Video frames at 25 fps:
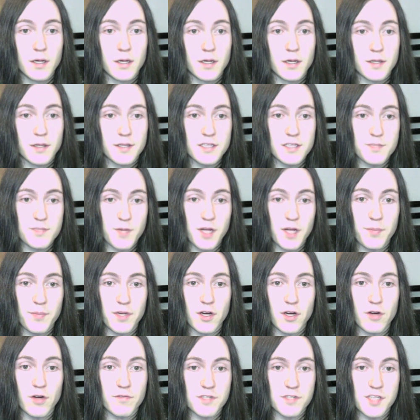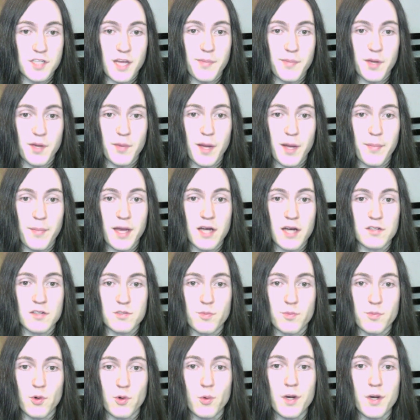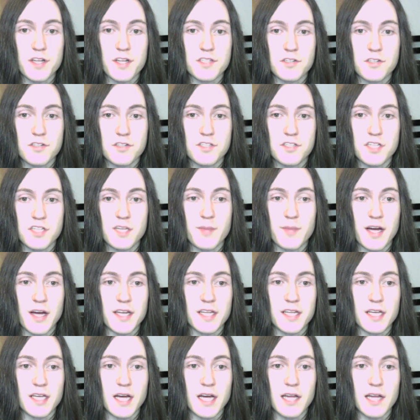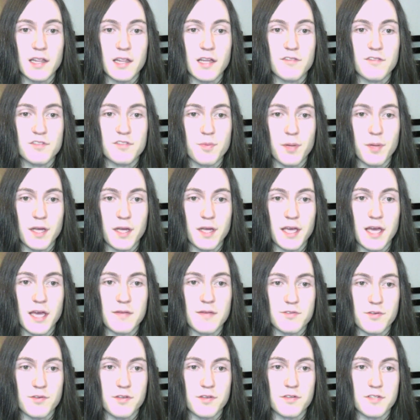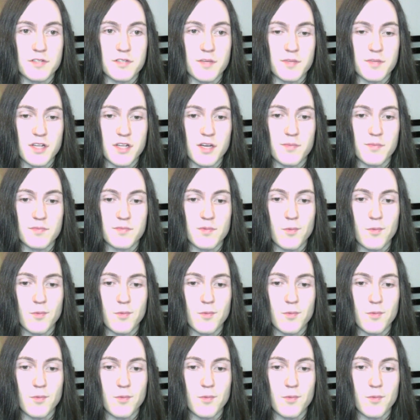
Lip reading: This might be overstepping my bounds, but what is your Steam ID? I'd love to play games with you sometime.